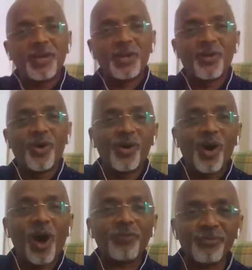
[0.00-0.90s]
will go
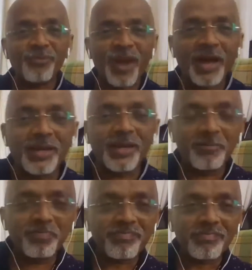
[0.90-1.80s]
off track
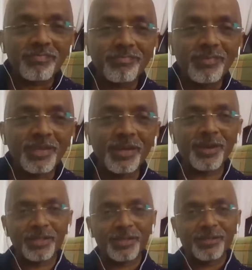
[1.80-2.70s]

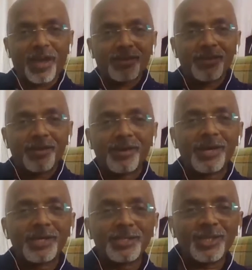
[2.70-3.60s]
rather than
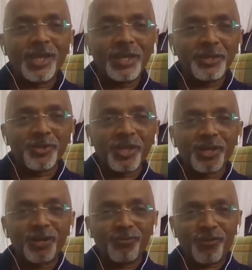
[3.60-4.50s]
staying to the
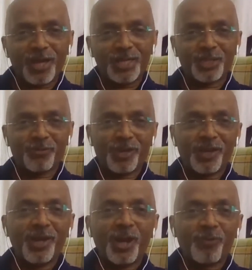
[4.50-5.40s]
confines of
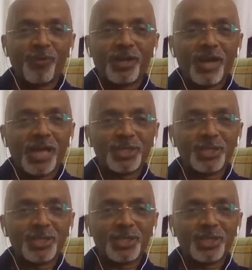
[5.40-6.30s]
a
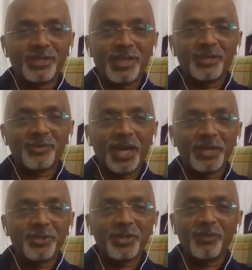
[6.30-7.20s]
classroom and
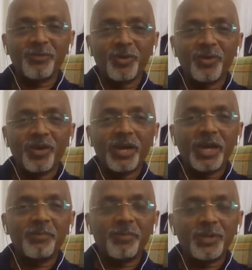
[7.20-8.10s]
trying to give you
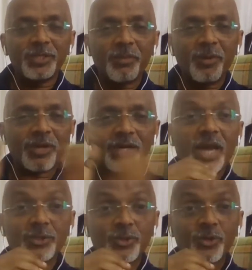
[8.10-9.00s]
inputs about a
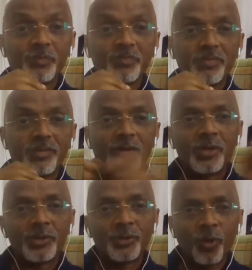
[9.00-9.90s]
classroom.
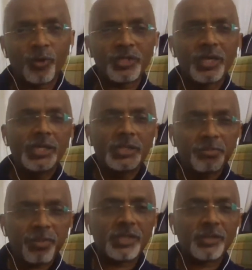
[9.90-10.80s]
Those
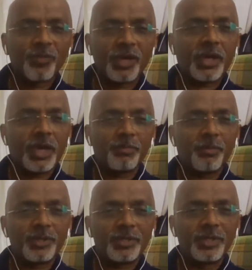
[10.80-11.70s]
specific
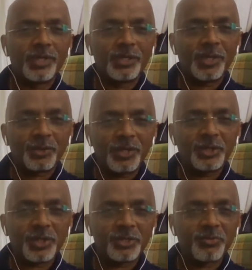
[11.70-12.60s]
inputs your
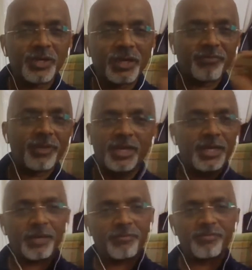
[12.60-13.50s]
teachers will definitely
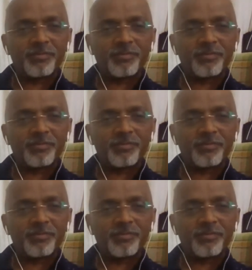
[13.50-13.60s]
give.